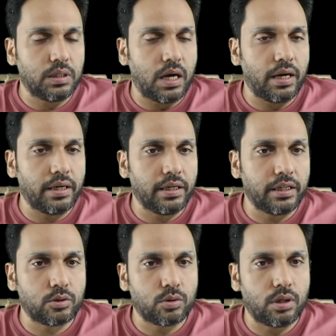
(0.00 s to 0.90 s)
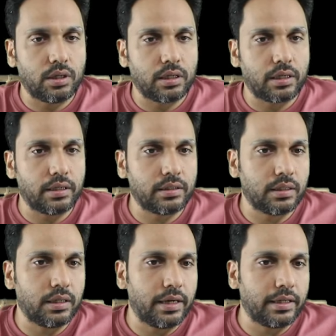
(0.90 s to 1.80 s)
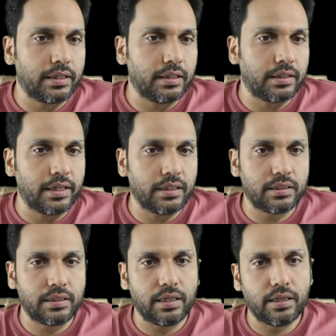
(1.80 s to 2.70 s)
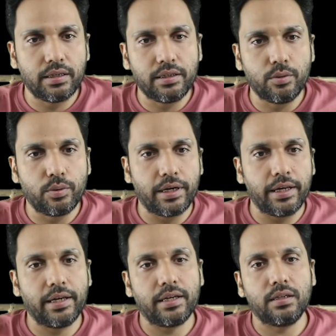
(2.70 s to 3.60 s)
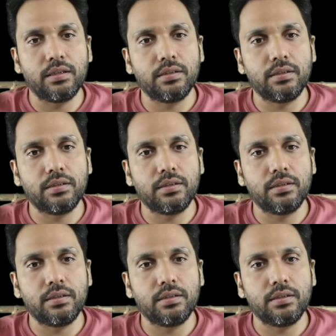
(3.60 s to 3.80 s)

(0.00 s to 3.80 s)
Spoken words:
ionic salt, a crystal like KCl, you take